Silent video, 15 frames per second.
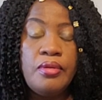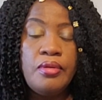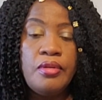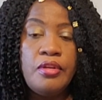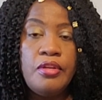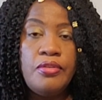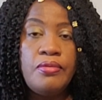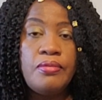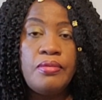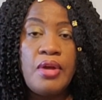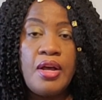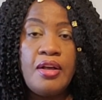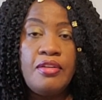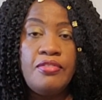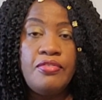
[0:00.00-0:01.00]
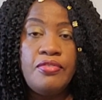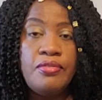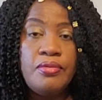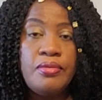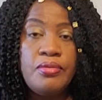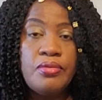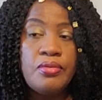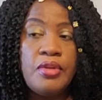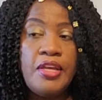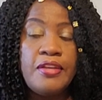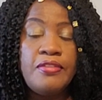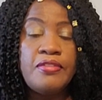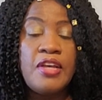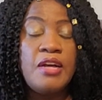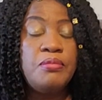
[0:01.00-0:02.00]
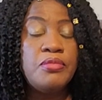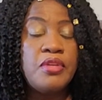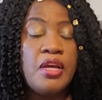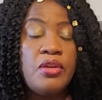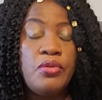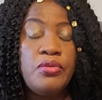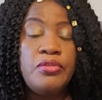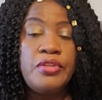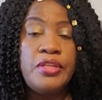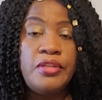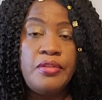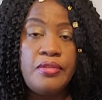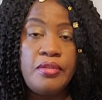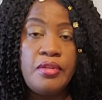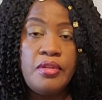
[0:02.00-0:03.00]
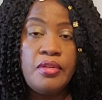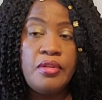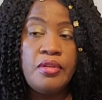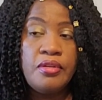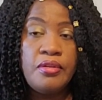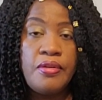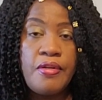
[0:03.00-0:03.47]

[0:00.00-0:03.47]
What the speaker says: It's rough. Exams are not easy.